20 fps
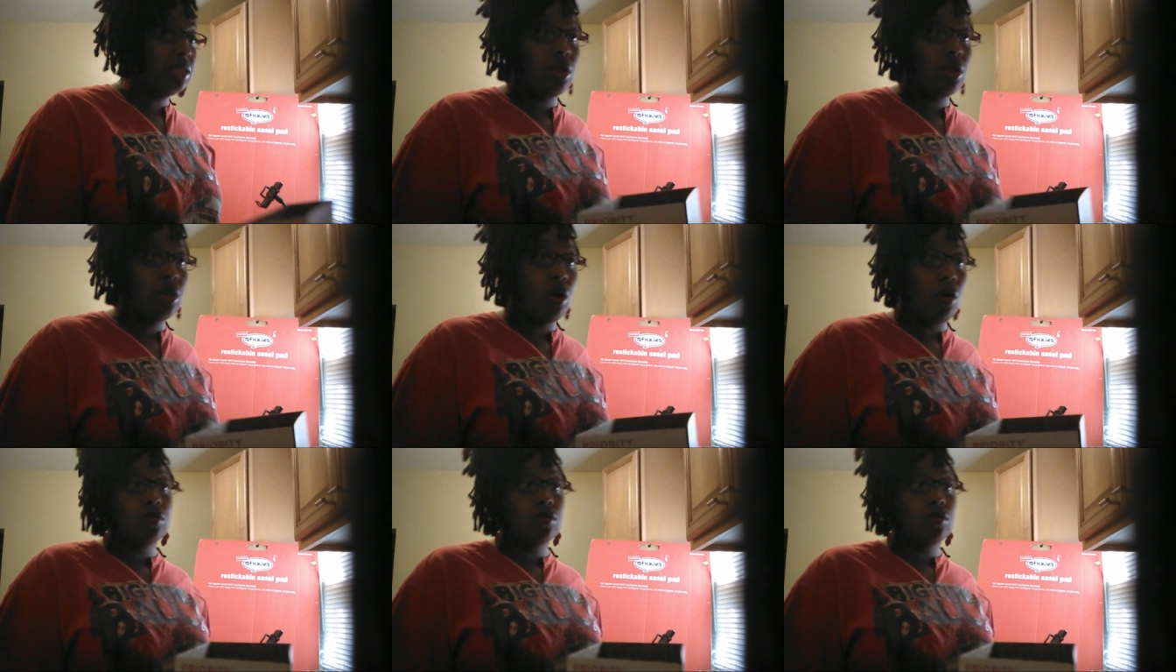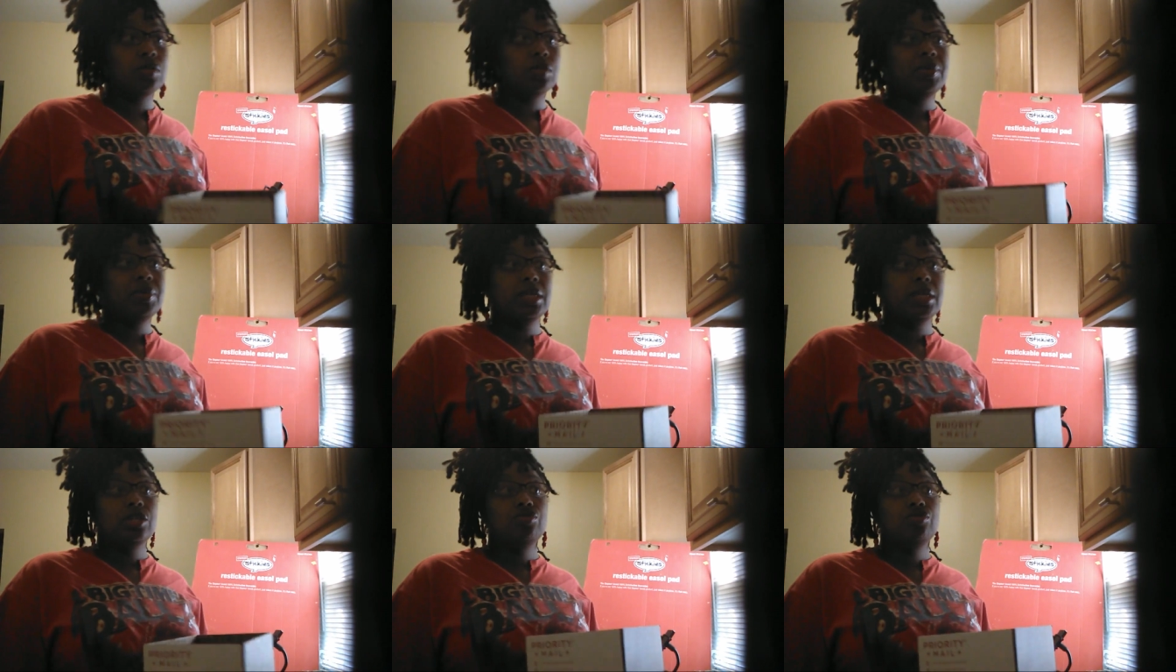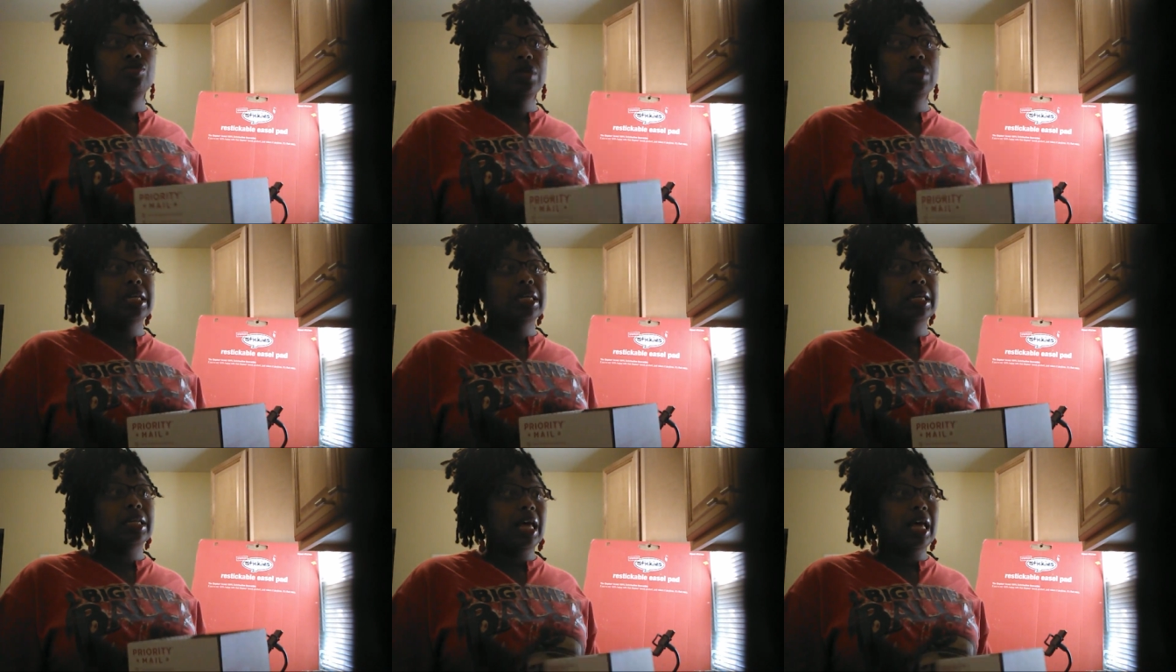those because you
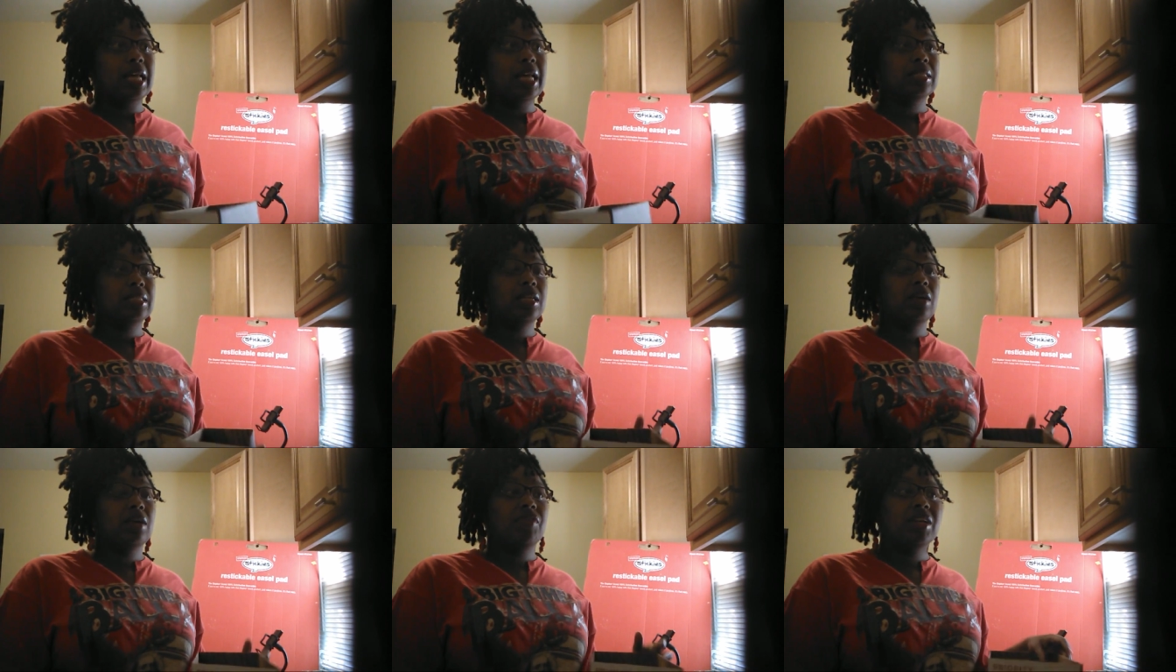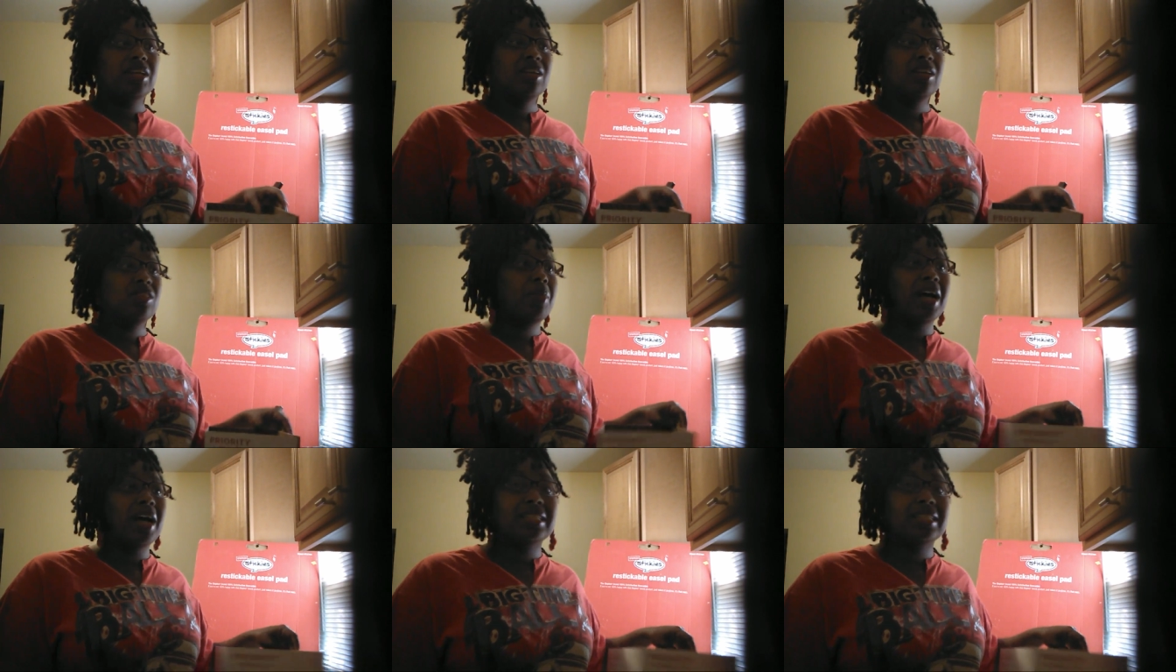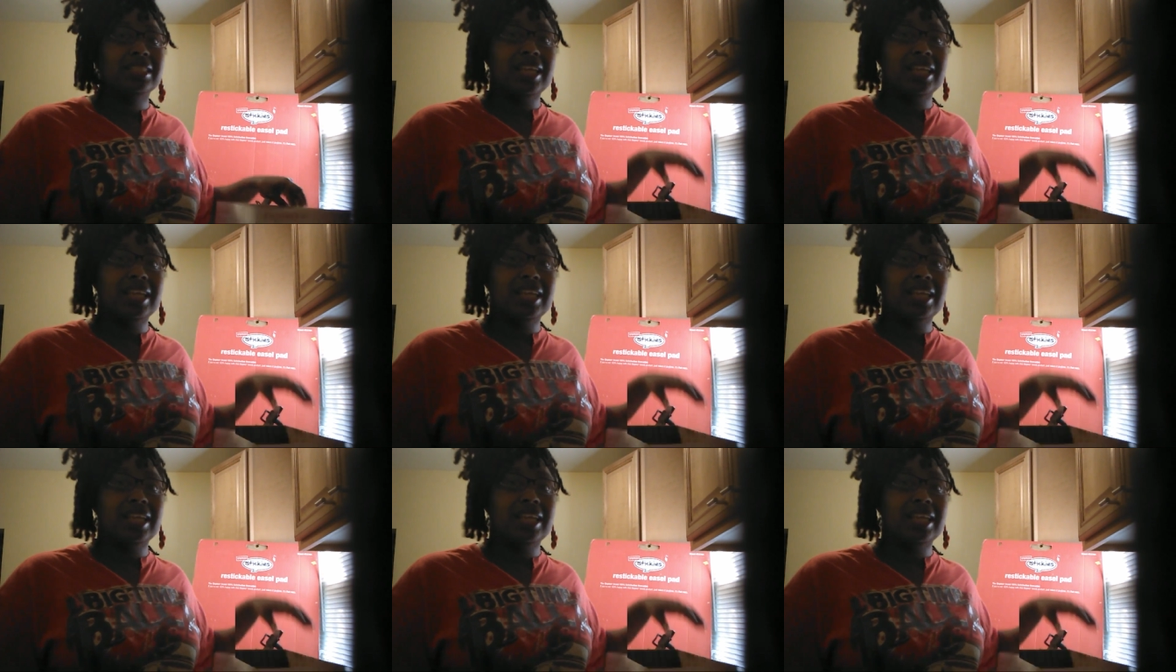can get a lot of stuff. Another box I